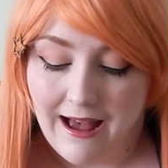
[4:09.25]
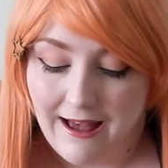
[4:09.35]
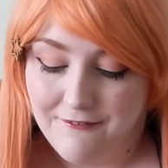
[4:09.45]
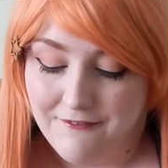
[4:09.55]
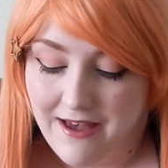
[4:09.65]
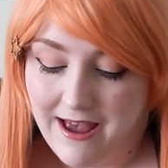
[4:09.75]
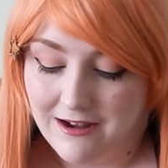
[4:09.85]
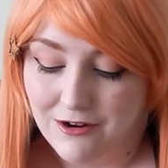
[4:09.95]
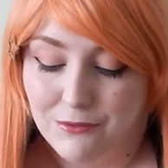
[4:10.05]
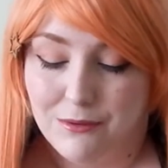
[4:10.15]
and
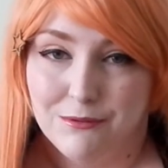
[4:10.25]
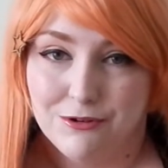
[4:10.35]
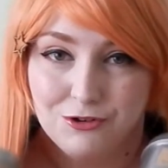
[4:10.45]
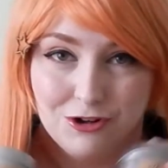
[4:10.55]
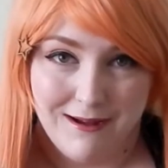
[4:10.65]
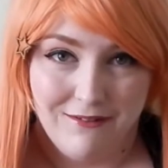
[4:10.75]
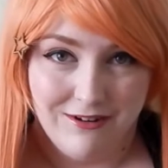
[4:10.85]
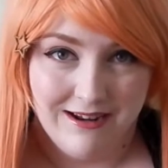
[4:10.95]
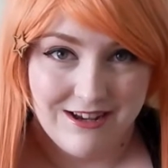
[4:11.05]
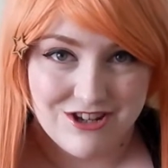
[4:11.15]
then we will talk about the
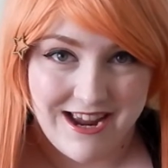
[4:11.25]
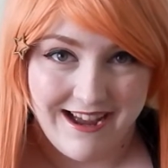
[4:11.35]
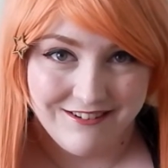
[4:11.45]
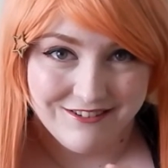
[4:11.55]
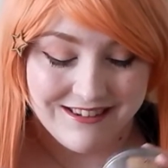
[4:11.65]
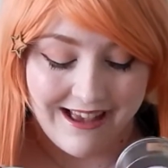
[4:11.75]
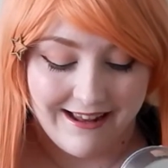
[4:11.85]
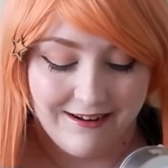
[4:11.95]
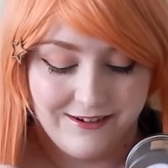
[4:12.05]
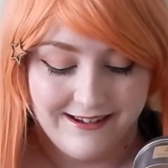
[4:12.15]
large candles
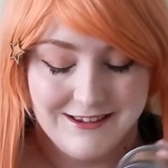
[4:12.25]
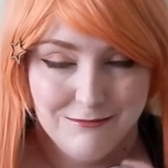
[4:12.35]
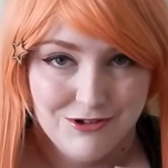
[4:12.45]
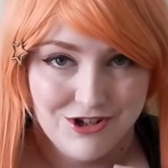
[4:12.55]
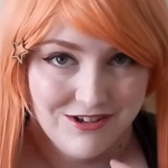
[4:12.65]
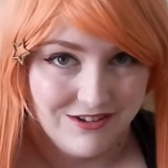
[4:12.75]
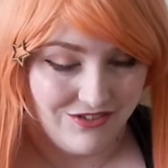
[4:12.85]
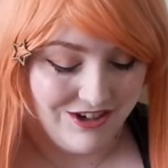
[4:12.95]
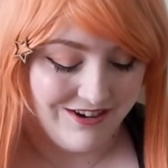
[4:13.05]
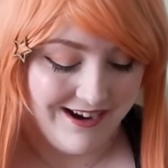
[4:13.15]
and I'll get some more shots
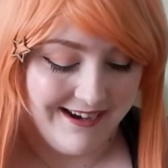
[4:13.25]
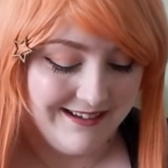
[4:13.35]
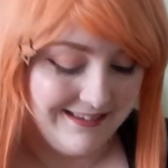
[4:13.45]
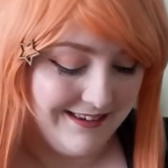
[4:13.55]
for you guys.